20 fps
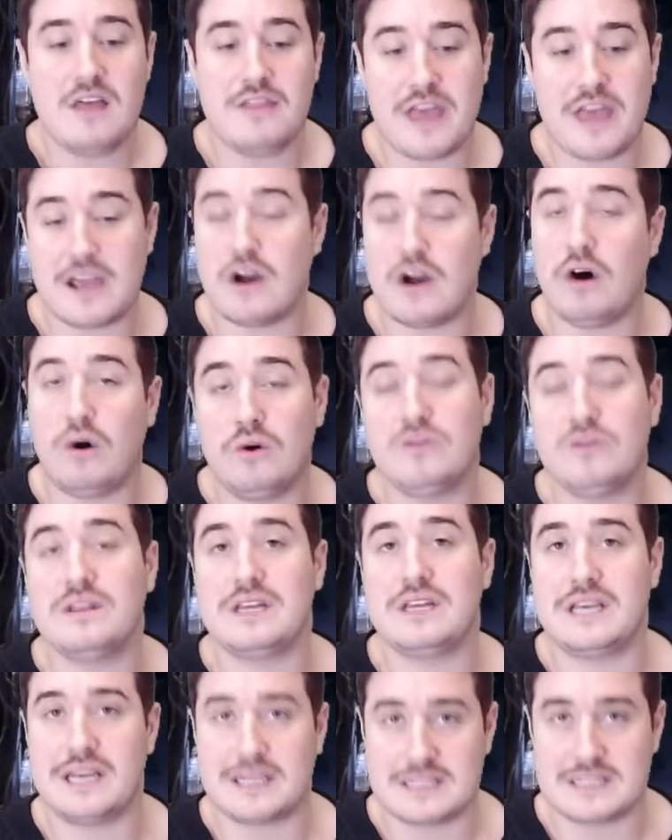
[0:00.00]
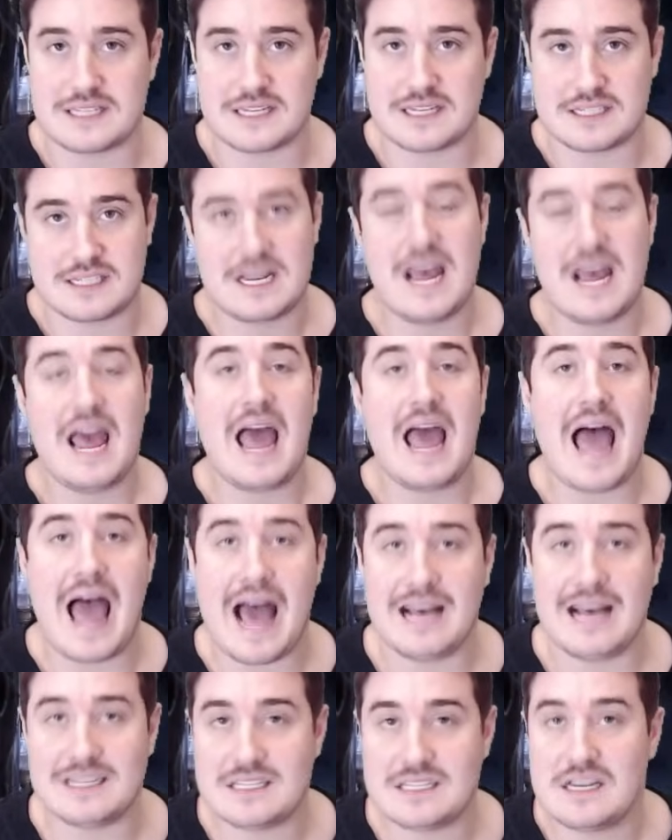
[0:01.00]
They only exist
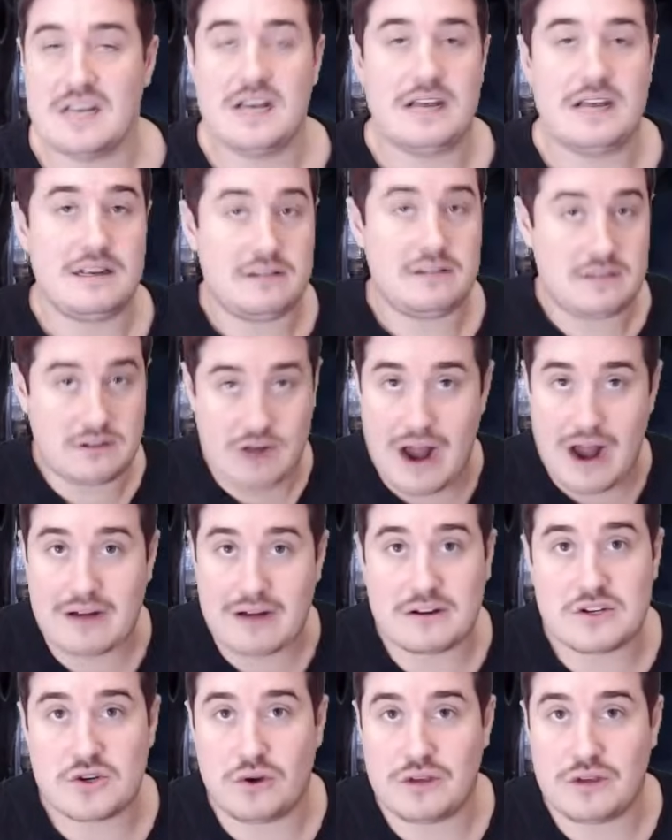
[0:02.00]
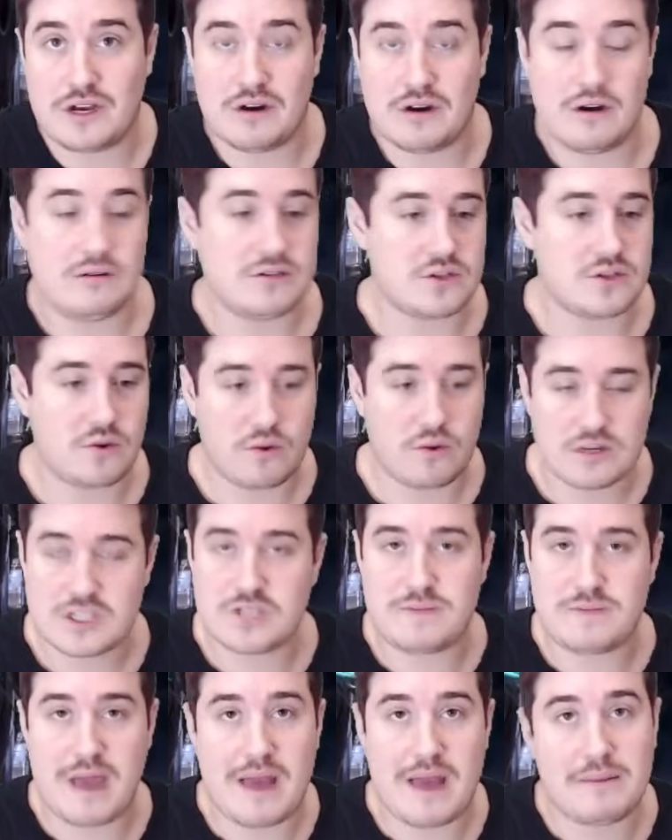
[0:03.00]
as crowd control heroes or
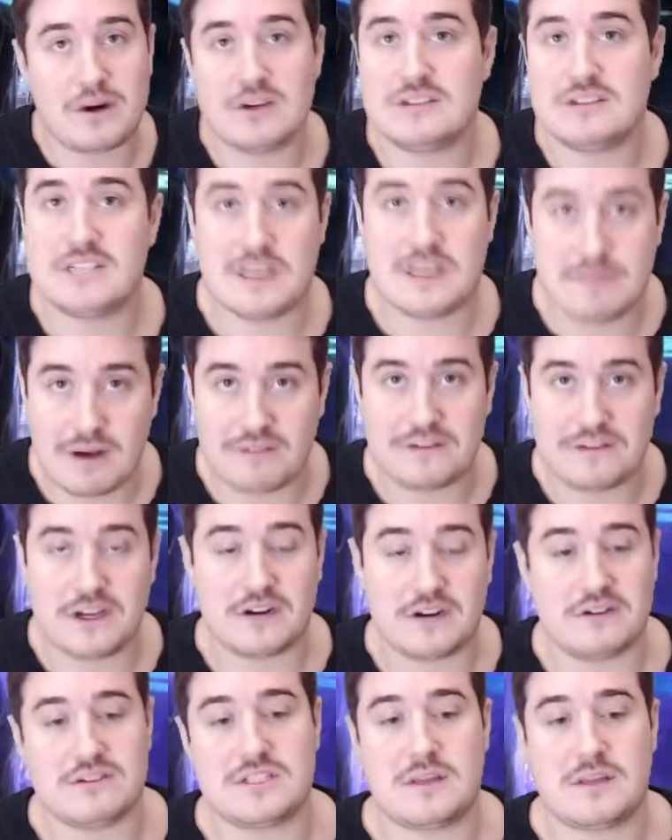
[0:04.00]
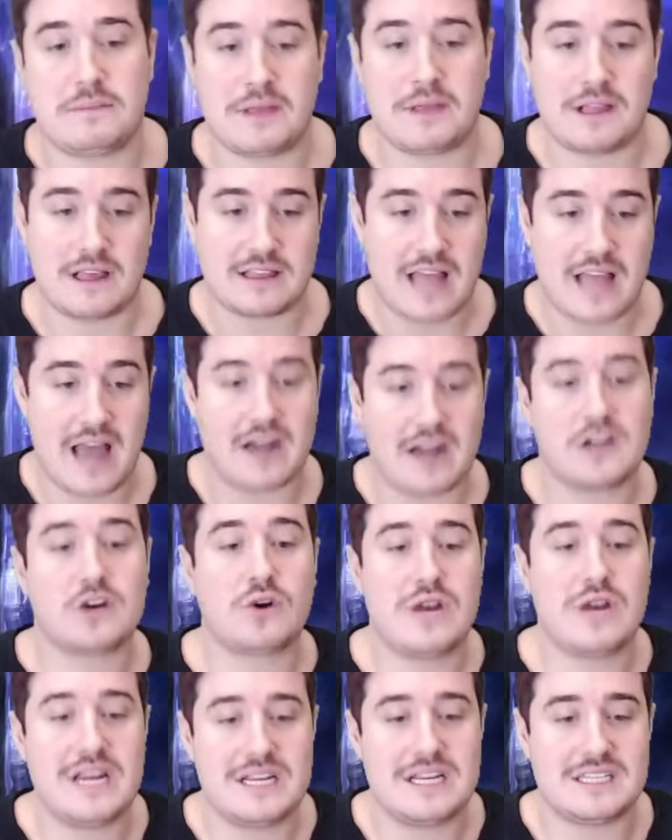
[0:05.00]
spammer debuff heroes, something like that.
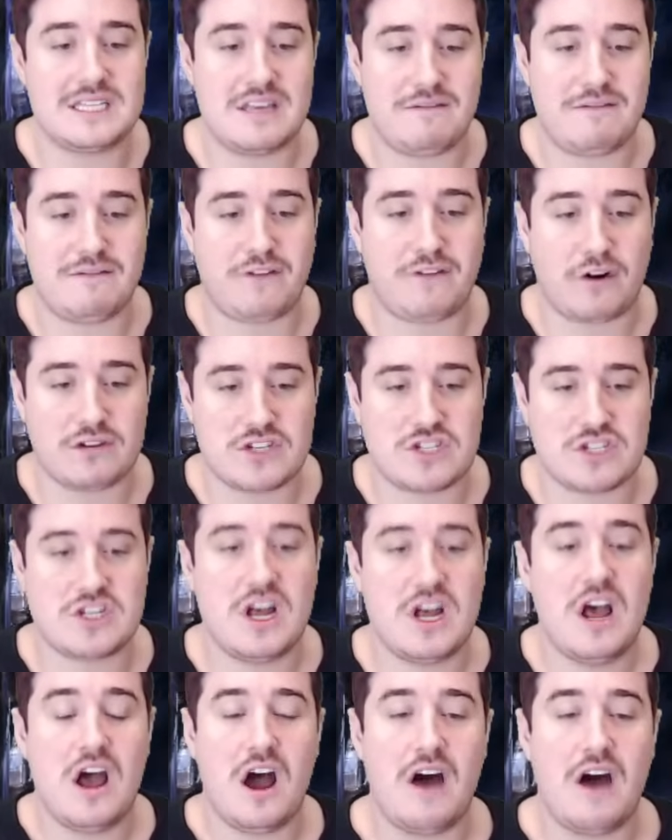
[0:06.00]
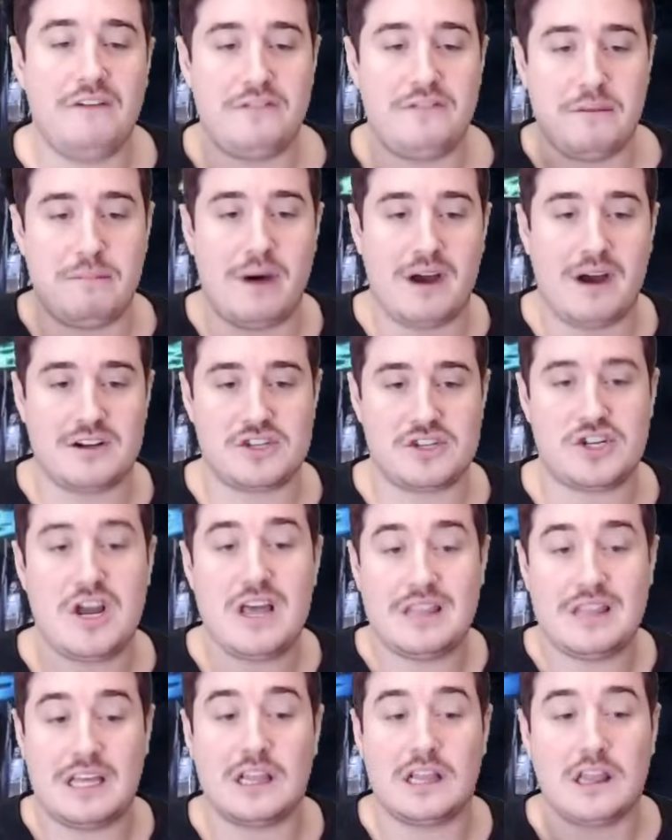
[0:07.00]
Greed is the first of the bunch,
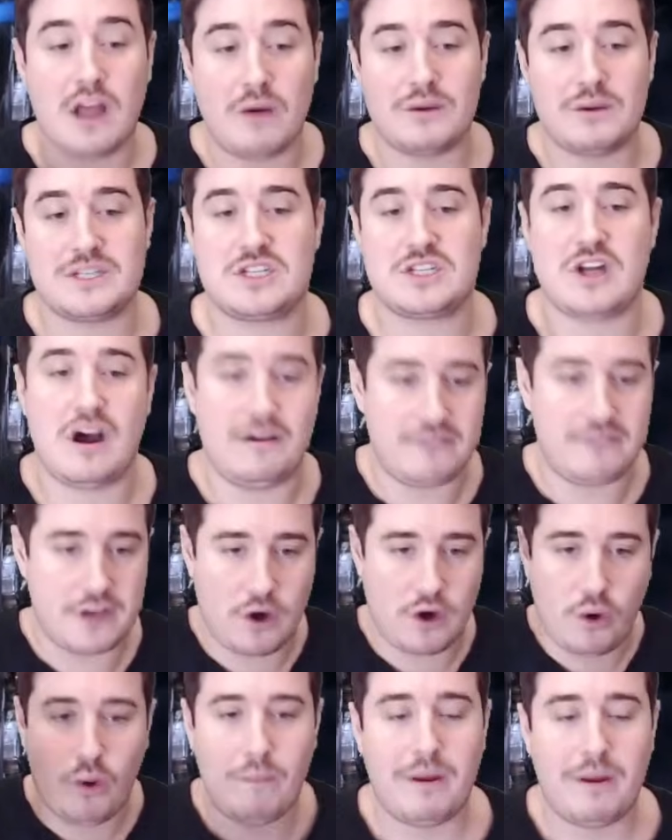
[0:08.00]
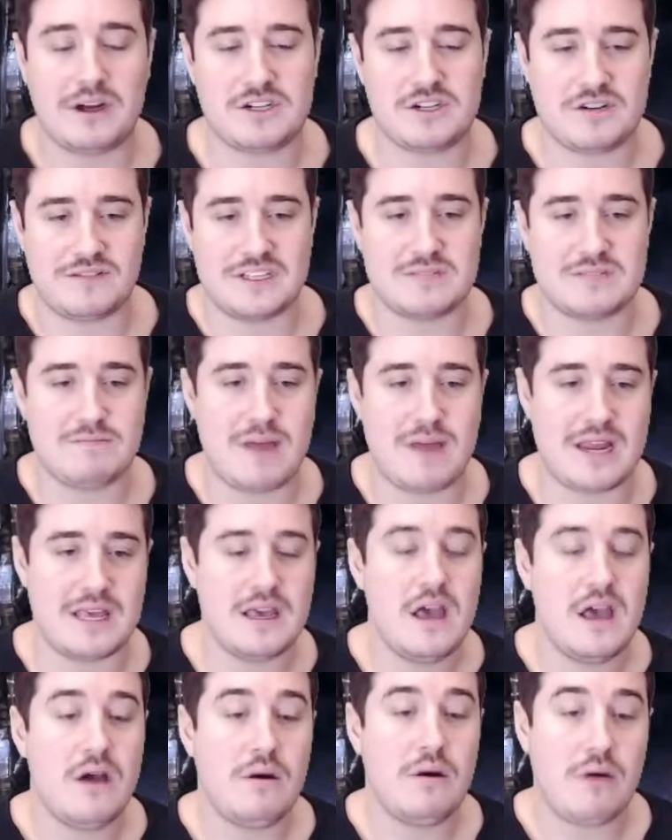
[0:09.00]
the lowest of the whole bunch of these
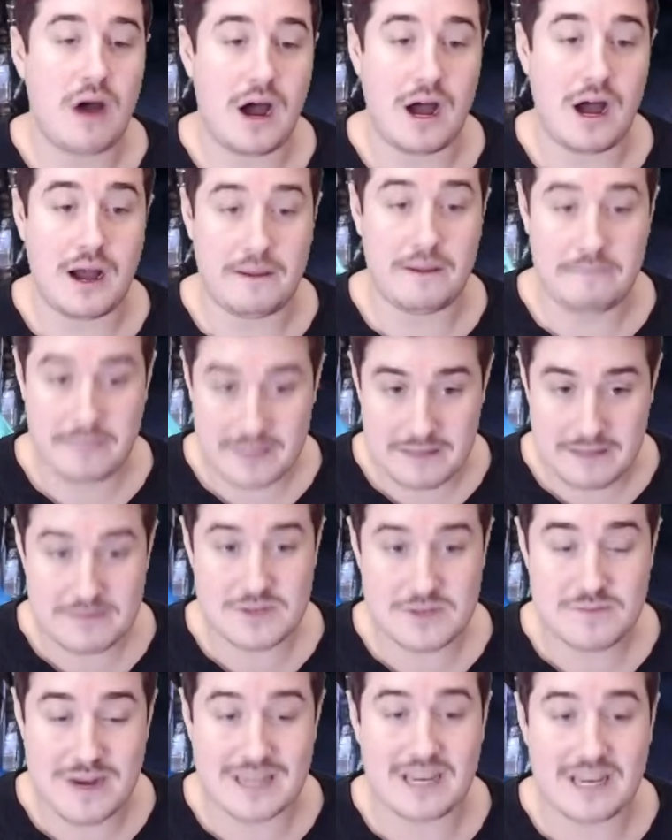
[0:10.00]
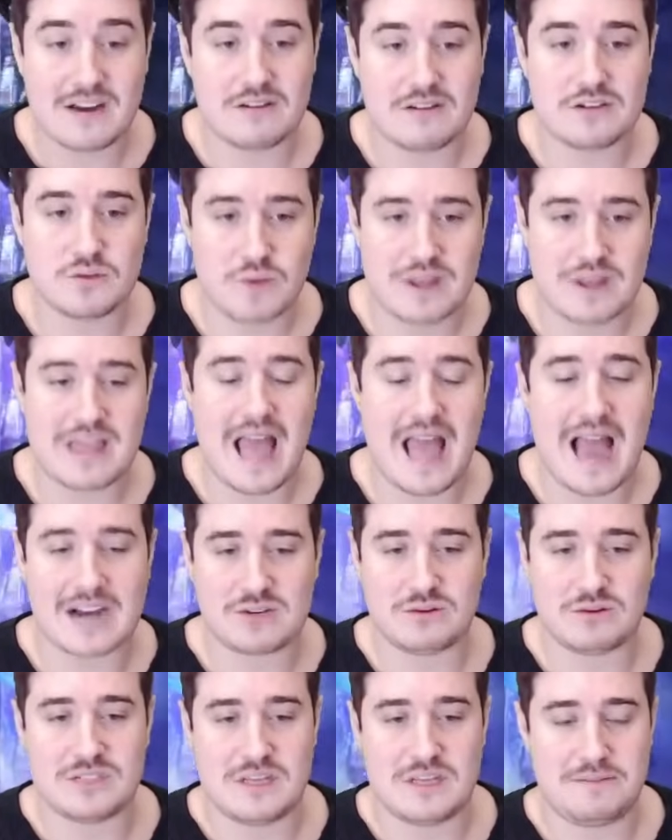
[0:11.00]
many uh, these many heroes with
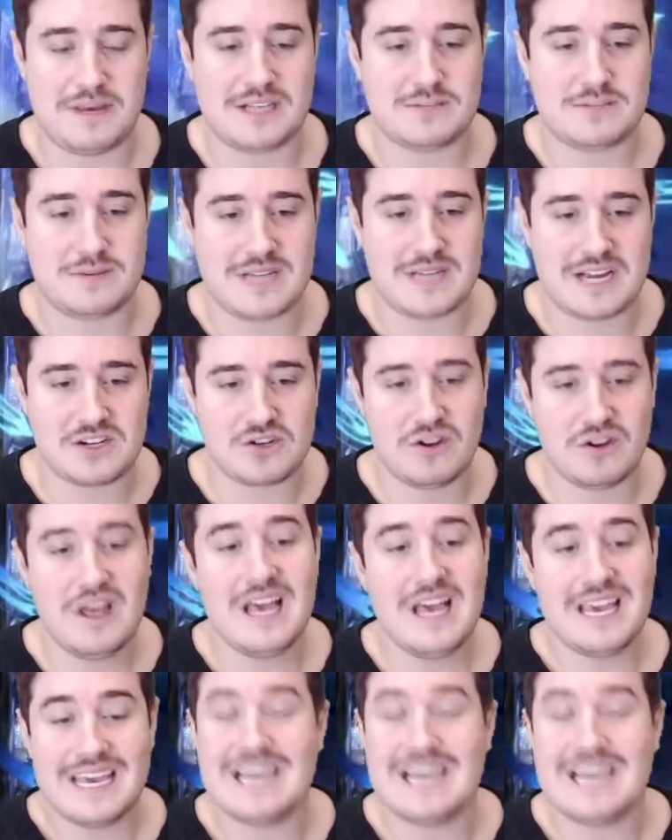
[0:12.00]
actual DPS potential.